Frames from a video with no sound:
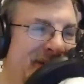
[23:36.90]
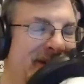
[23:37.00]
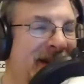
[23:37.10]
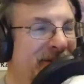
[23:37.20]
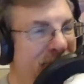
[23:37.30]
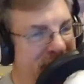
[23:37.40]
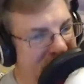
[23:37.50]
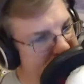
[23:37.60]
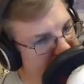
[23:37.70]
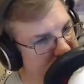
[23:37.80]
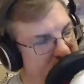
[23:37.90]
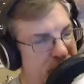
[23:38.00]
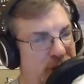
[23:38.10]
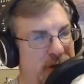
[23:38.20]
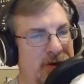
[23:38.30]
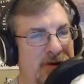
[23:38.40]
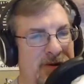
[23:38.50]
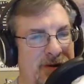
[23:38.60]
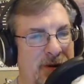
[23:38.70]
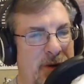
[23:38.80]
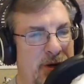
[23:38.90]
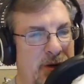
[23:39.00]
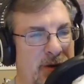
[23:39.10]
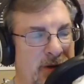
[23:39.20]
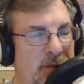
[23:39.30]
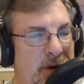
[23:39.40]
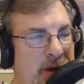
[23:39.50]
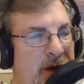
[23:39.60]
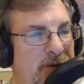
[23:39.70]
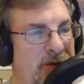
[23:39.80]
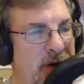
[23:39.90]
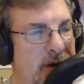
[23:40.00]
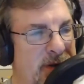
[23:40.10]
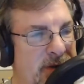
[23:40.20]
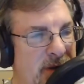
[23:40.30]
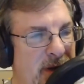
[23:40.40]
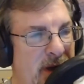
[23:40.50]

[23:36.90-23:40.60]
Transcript: That's okay. It's good to mention. It's good to mention. It's something they need to fix.